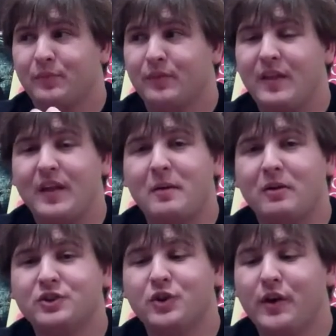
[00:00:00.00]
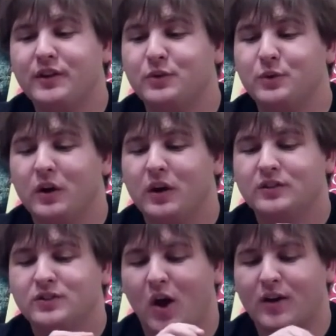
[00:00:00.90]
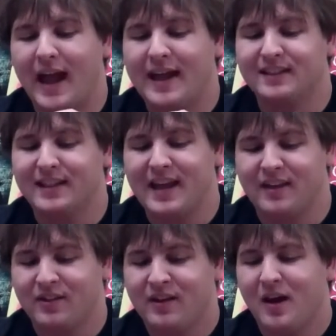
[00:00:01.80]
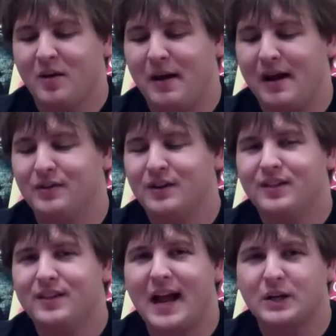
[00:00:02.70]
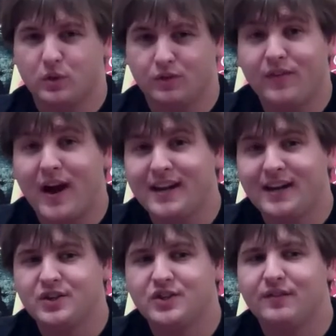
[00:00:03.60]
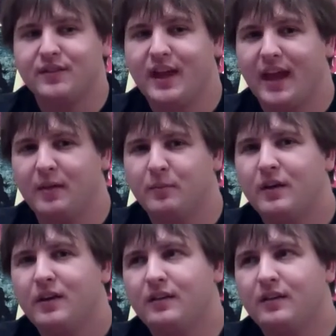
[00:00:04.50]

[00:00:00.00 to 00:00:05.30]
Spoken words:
And I'm also going to talk at length about the actual fighting engine of the game